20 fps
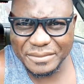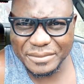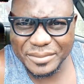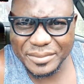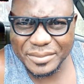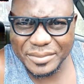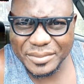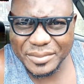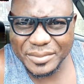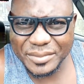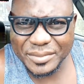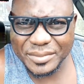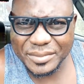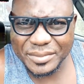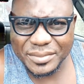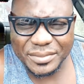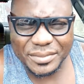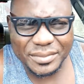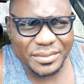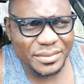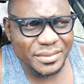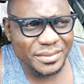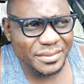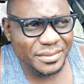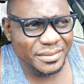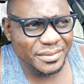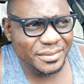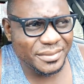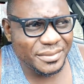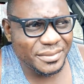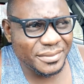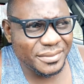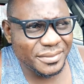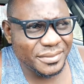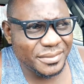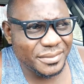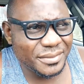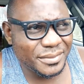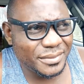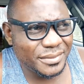
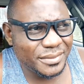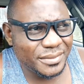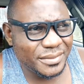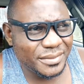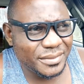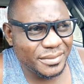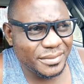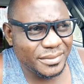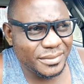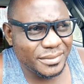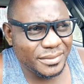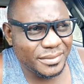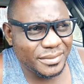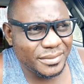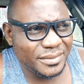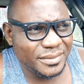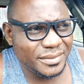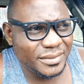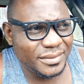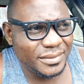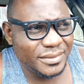[no speech]